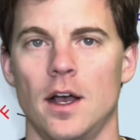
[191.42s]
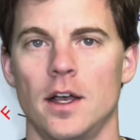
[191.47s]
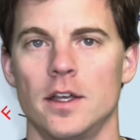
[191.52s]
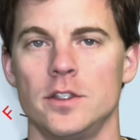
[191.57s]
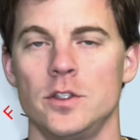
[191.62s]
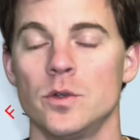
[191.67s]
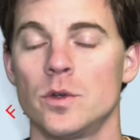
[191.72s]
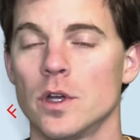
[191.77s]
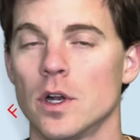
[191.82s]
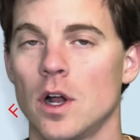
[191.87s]

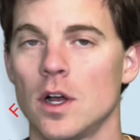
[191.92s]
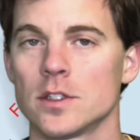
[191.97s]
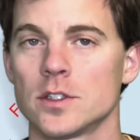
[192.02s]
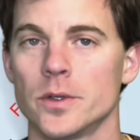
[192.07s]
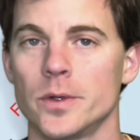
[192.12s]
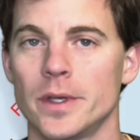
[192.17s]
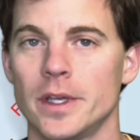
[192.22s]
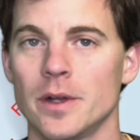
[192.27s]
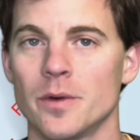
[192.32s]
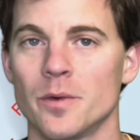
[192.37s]
You could
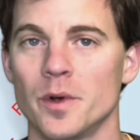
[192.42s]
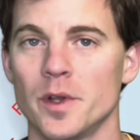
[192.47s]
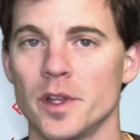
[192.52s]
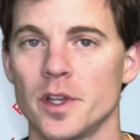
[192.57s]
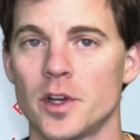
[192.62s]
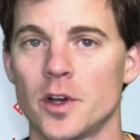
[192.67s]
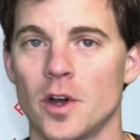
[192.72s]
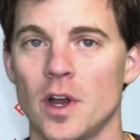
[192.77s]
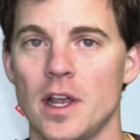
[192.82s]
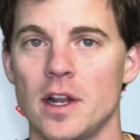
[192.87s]
also get really
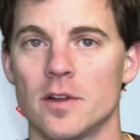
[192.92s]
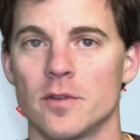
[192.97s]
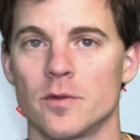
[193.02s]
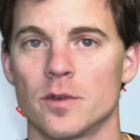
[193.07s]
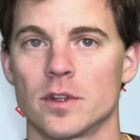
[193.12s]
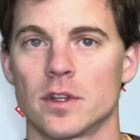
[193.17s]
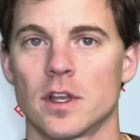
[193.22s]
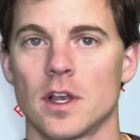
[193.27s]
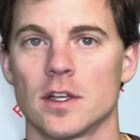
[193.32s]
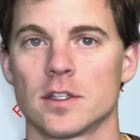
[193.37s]
creative
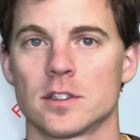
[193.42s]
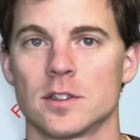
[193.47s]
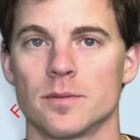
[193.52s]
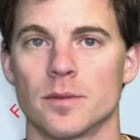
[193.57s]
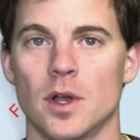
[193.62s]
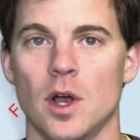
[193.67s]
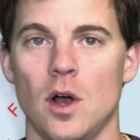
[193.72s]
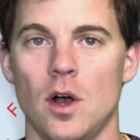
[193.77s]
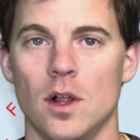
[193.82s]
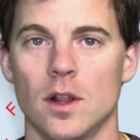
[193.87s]
with custom
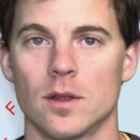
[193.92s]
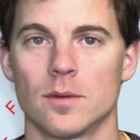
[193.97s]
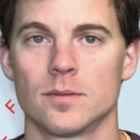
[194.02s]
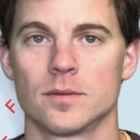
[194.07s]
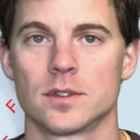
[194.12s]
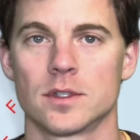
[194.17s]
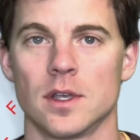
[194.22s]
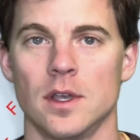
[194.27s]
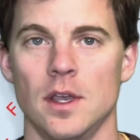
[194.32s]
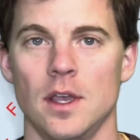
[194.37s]

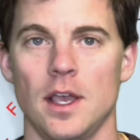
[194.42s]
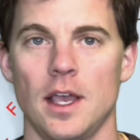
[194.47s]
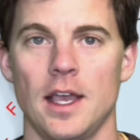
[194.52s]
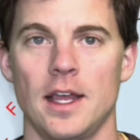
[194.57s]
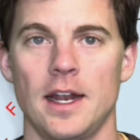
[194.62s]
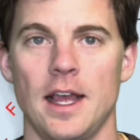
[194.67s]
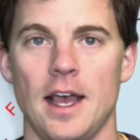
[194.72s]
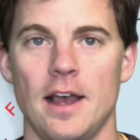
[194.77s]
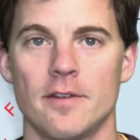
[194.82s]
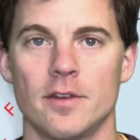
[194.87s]
columns and
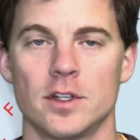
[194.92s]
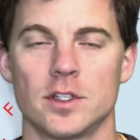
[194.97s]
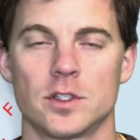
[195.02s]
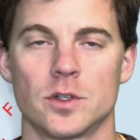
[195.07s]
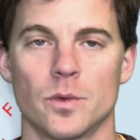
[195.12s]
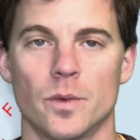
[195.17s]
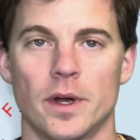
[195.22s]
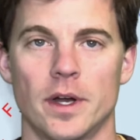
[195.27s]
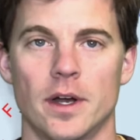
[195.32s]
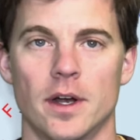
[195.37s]
have it to
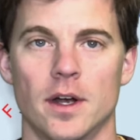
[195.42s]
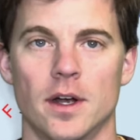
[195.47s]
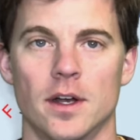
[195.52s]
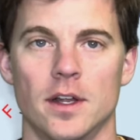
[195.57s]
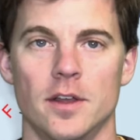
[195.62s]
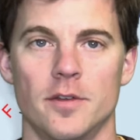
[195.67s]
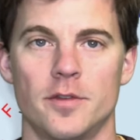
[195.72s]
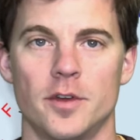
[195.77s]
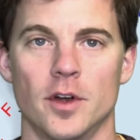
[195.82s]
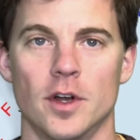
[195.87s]
where
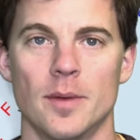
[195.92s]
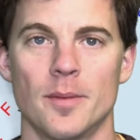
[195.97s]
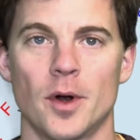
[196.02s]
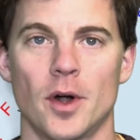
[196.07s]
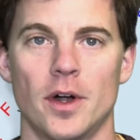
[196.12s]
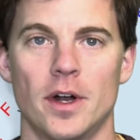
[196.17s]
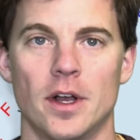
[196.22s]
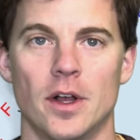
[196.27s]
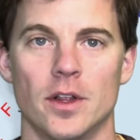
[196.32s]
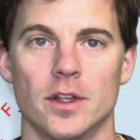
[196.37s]
if your
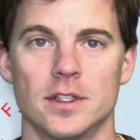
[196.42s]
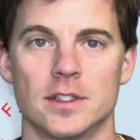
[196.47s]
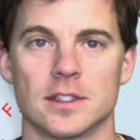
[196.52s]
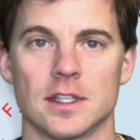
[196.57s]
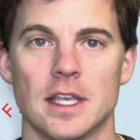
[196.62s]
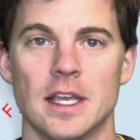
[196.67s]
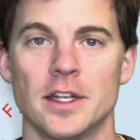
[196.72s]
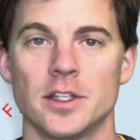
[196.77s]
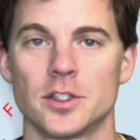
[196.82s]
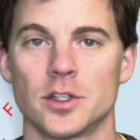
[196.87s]
MRL is
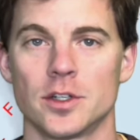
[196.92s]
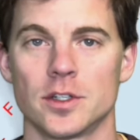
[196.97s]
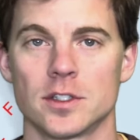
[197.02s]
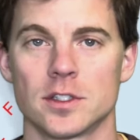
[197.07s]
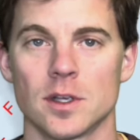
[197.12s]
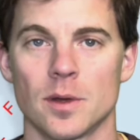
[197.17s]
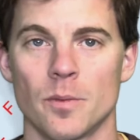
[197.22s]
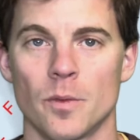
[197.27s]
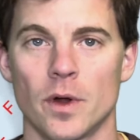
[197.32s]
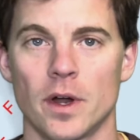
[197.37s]
entered
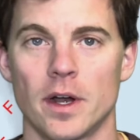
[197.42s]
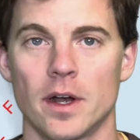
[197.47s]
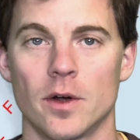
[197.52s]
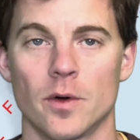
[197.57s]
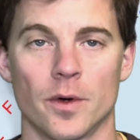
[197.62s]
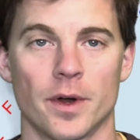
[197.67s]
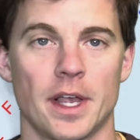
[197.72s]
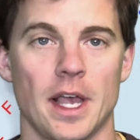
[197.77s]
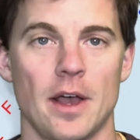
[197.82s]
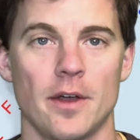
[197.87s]
somewhere
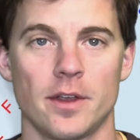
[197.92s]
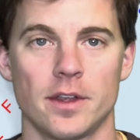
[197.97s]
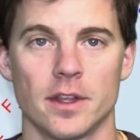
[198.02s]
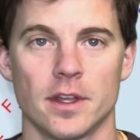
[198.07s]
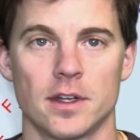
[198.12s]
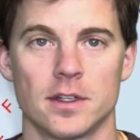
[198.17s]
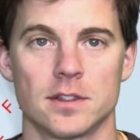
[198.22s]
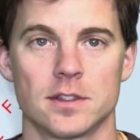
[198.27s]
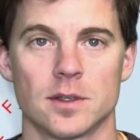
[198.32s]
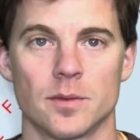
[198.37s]
or
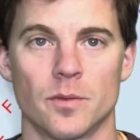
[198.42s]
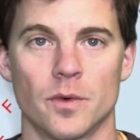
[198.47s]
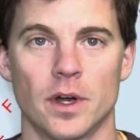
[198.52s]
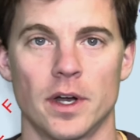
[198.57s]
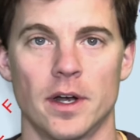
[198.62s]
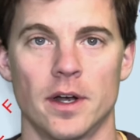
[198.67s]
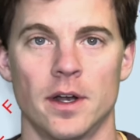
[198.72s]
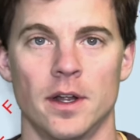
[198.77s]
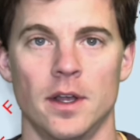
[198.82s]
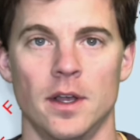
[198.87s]
calculated
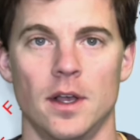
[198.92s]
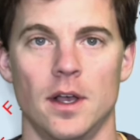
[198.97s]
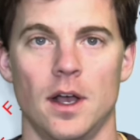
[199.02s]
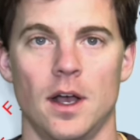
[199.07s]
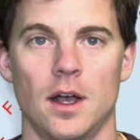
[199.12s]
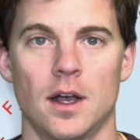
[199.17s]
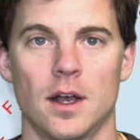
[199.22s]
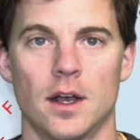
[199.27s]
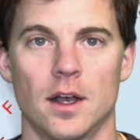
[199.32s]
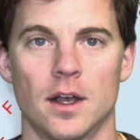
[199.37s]
somewhere,
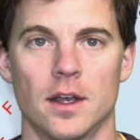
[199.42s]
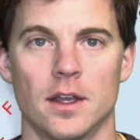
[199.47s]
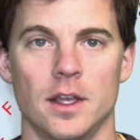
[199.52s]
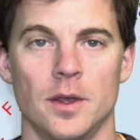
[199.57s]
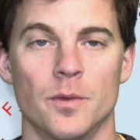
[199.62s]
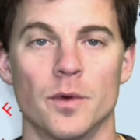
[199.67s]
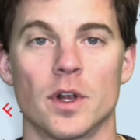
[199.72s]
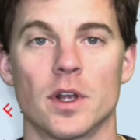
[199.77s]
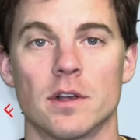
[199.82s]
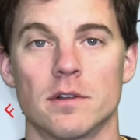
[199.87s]
it
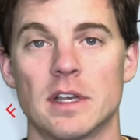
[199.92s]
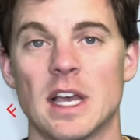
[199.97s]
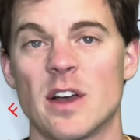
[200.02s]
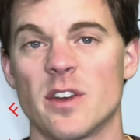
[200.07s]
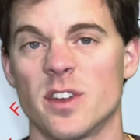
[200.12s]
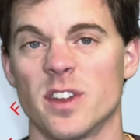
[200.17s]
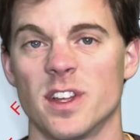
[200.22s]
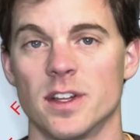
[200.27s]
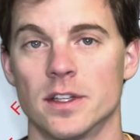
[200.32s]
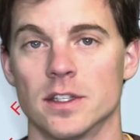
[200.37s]
would
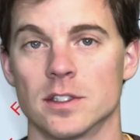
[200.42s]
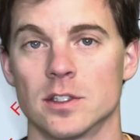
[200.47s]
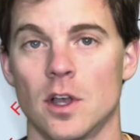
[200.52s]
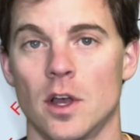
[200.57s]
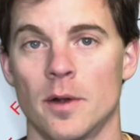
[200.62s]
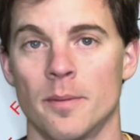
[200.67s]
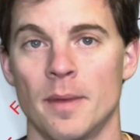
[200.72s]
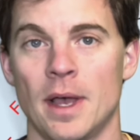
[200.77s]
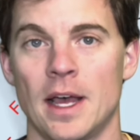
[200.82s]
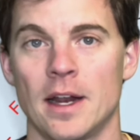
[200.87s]
calculate this
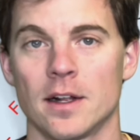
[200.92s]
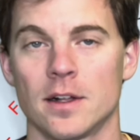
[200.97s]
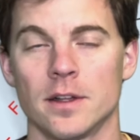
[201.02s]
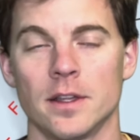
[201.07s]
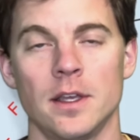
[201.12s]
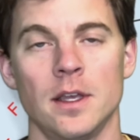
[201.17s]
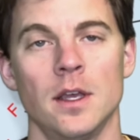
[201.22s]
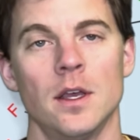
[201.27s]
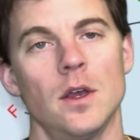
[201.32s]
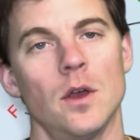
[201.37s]

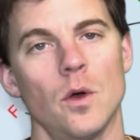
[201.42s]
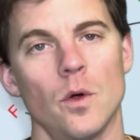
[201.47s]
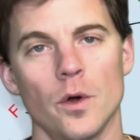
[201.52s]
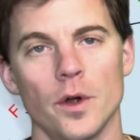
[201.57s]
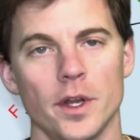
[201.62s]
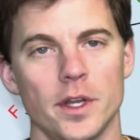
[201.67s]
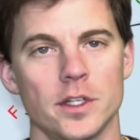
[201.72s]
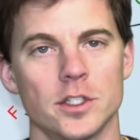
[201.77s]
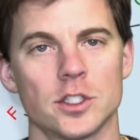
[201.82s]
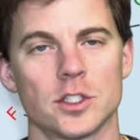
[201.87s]
automatically, or you
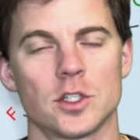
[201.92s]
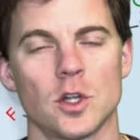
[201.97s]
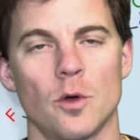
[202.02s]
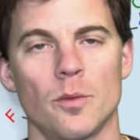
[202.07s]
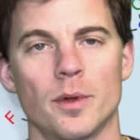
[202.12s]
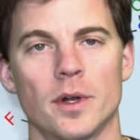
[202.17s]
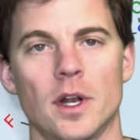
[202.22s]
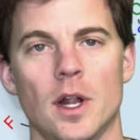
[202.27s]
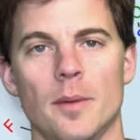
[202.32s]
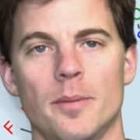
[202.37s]
can just
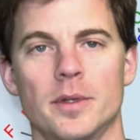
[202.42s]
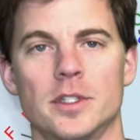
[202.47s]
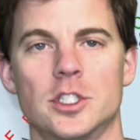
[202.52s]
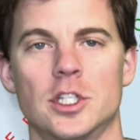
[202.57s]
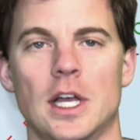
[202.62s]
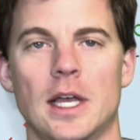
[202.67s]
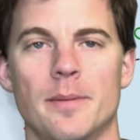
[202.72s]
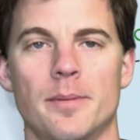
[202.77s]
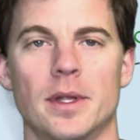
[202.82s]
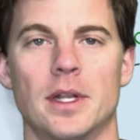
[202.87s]
open it up and
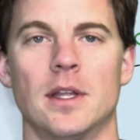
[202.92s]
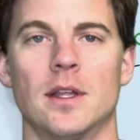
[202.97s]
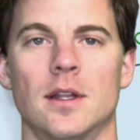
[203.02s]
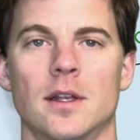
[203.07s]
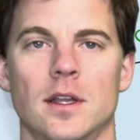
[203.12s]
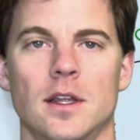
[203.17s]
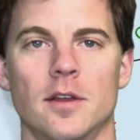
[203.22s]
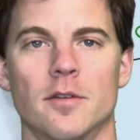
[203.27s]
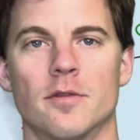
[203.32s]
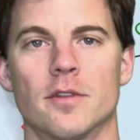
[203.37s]
type it in
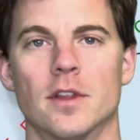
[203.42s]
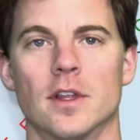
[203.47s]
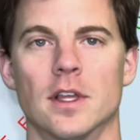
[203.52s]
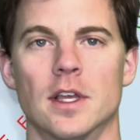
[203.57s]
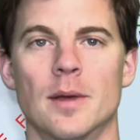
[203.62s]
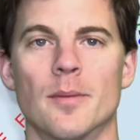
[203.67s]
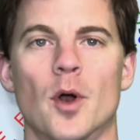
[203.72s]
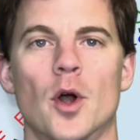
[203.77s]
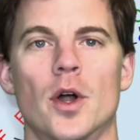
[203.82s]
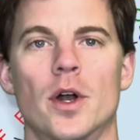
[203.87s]
if the
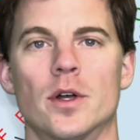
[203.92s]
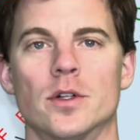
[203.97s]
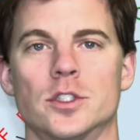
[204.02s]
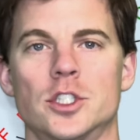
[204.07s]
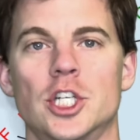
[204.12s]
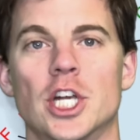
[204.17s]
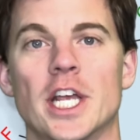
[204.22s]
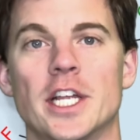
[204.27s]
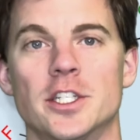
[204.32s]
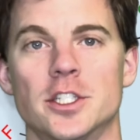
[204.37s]
MRL
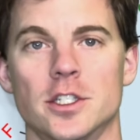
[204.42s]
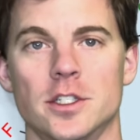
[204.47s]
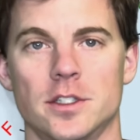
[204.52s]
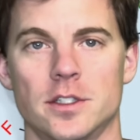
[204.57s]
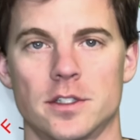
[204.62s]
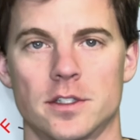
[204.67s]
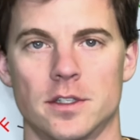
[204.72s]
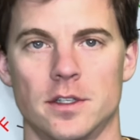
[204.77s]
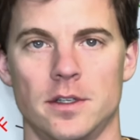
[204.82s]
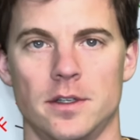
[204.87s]
changes.